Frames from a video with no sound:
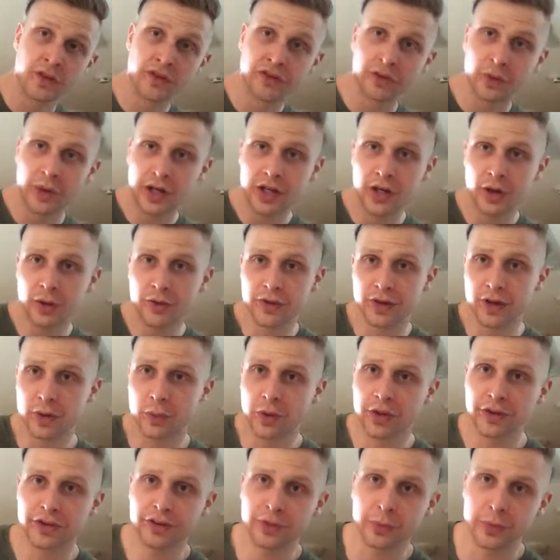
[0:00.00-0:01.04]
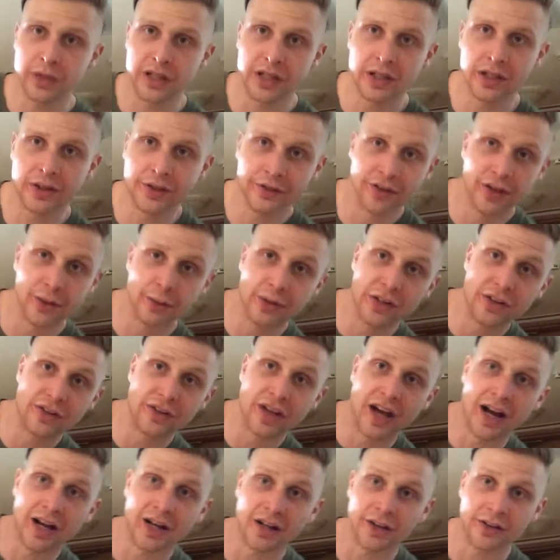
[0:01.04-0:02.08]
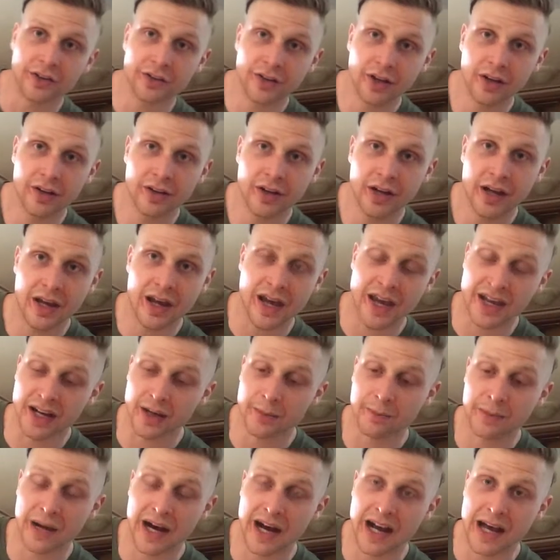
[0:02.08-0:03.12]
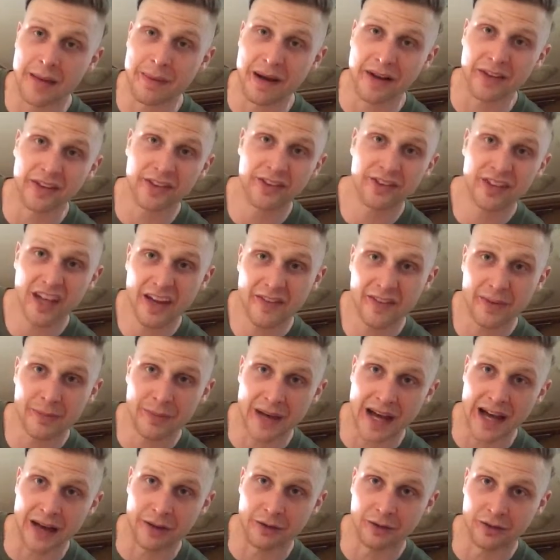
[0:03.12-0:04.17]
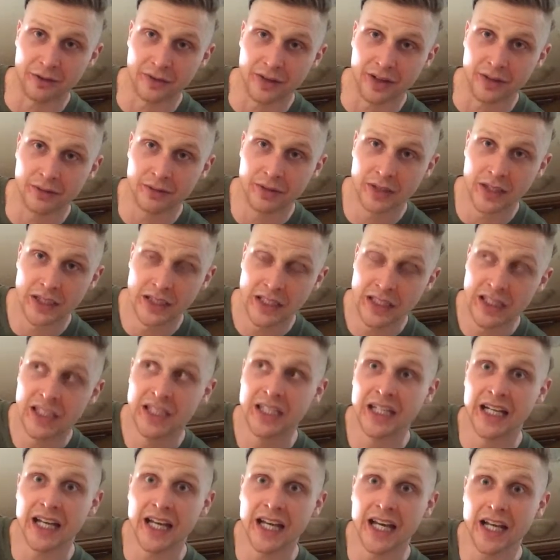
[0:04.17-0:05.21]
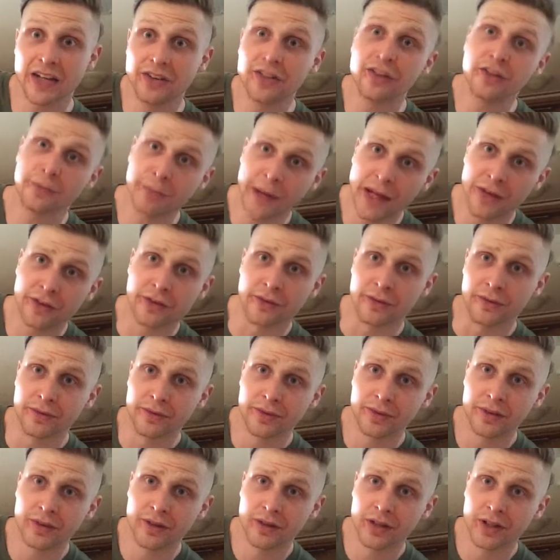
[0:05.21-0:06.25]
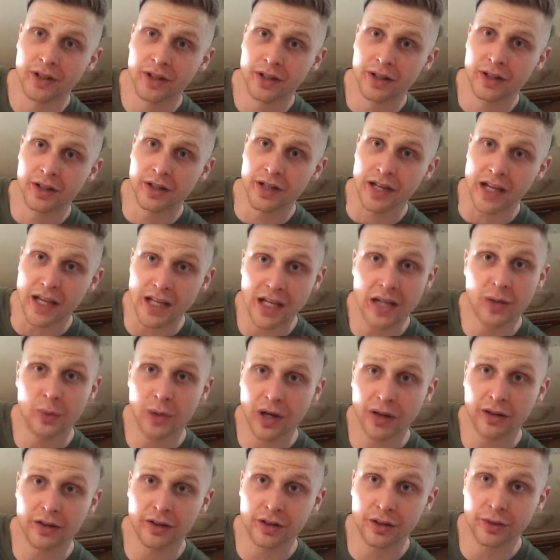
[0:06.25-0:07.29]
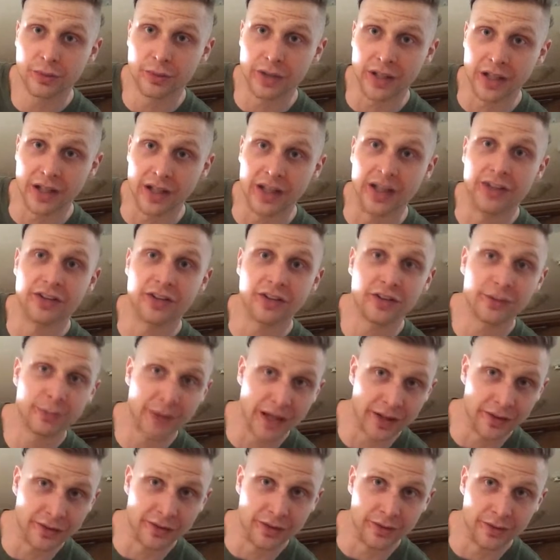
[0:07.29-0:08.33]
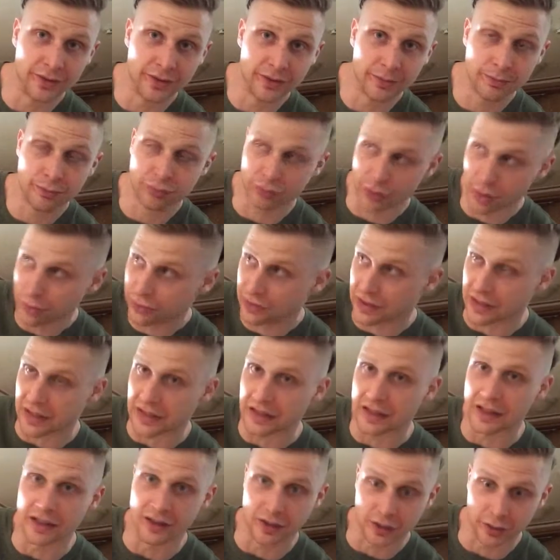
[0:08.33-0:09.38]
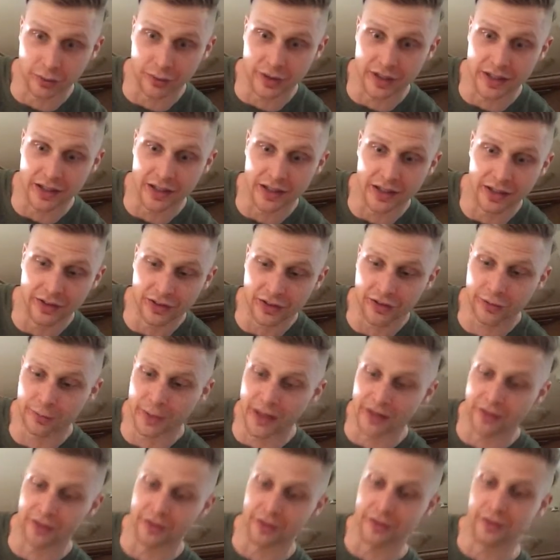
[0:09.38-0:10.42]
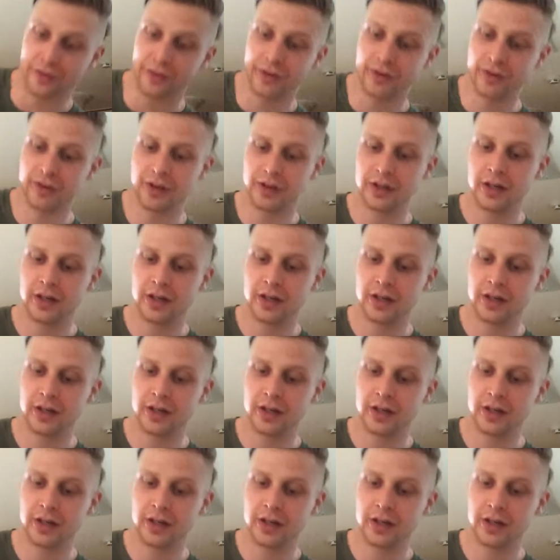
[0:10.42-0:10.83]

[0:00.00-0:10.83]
So I go there once a week because they restock on Sunday, and I'll buy about 7 pounds of it. It's expensive. Eating well in Korea is expensive. Protein in Korea is expensive.